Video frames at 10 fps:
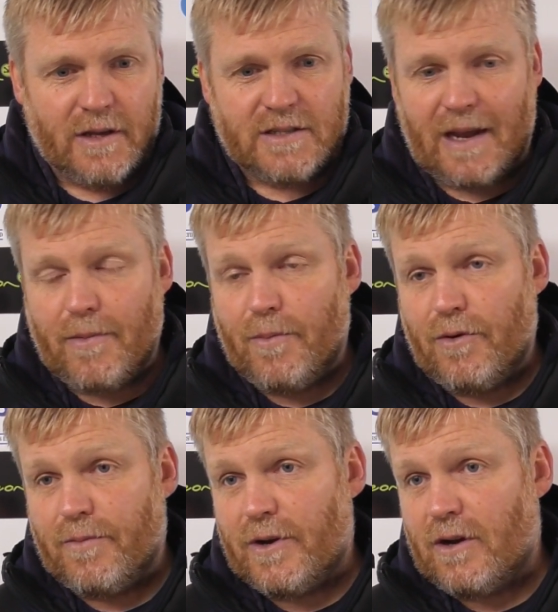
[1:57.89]
time of
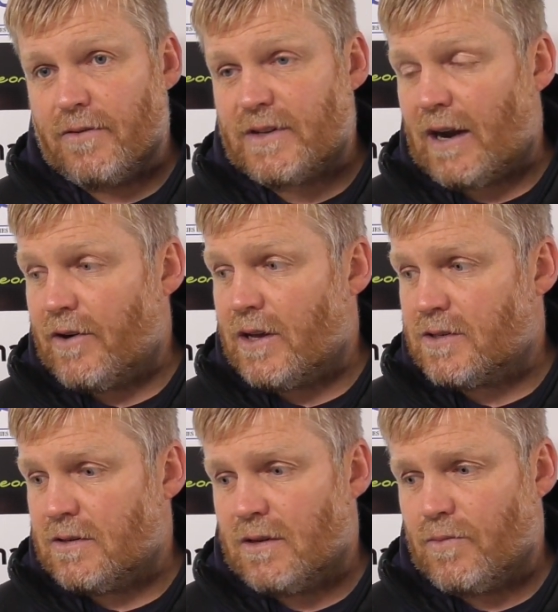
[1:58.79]
movement off
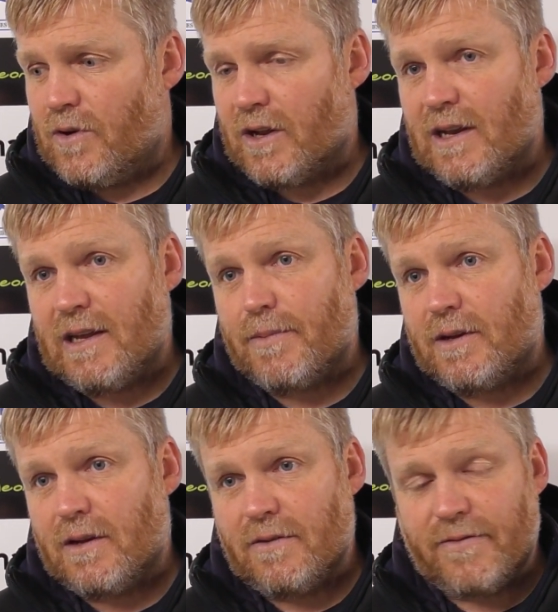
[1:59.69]
Darius, and what a leap
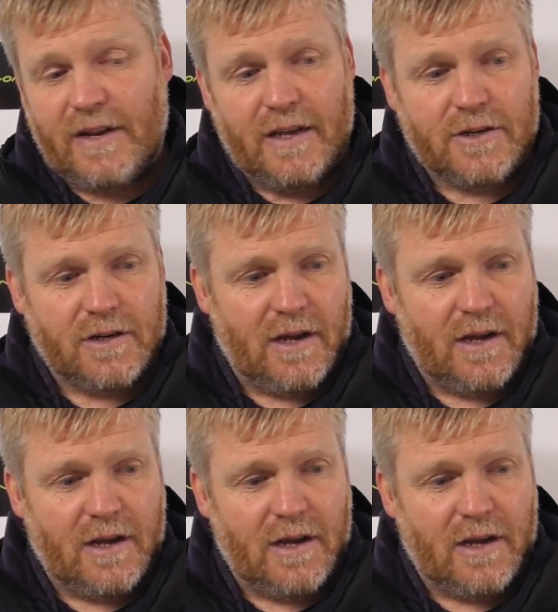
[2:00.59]
and finish.